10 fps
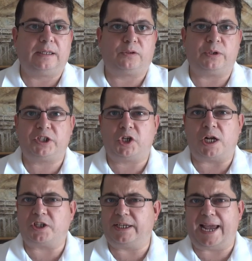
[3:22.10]
Chris
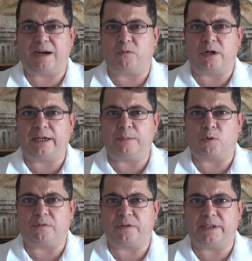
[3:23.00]
Johnson can't run
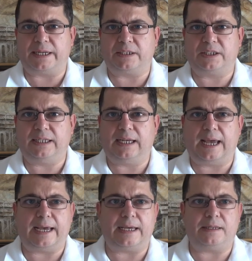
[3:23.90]
anymore for Tennessee,
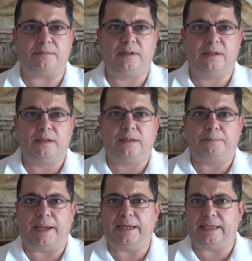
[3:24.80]
and
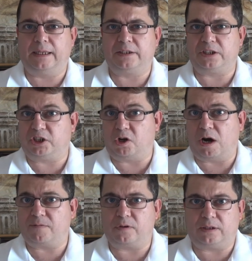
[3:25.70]
Peyton Hillis is
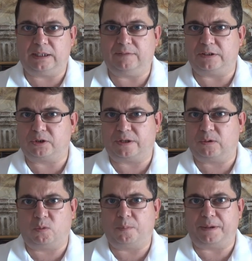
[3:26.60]
gone for Cleveland, so there
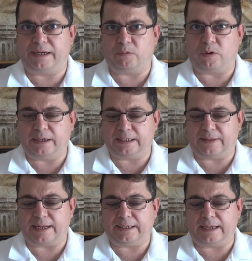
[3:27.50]
won't be any running in
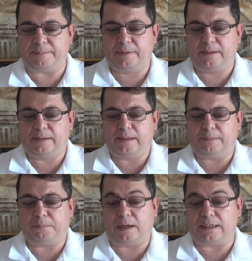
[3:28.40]
that game.
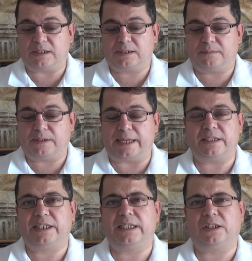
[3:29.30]
Plus,
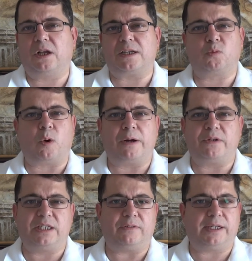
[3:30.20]
Tennessee has lost wide
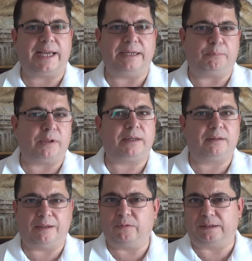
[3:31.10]
receiver Kenny Britt,
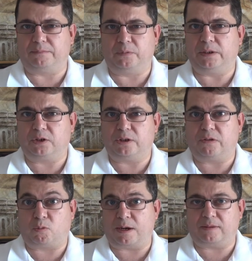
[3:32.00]
the only real good
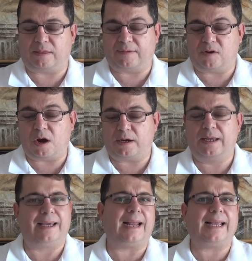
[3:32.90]
threat that they've got,
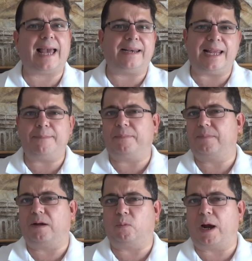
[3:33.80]
and I can't name
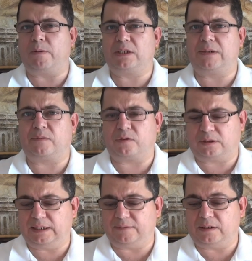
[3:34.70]
a wide receiver for
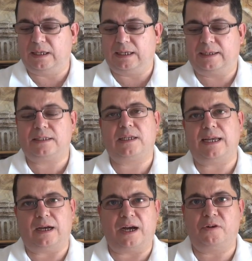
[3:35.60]
Cleveland. Let's
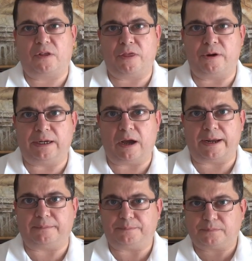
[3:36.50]
take under 39.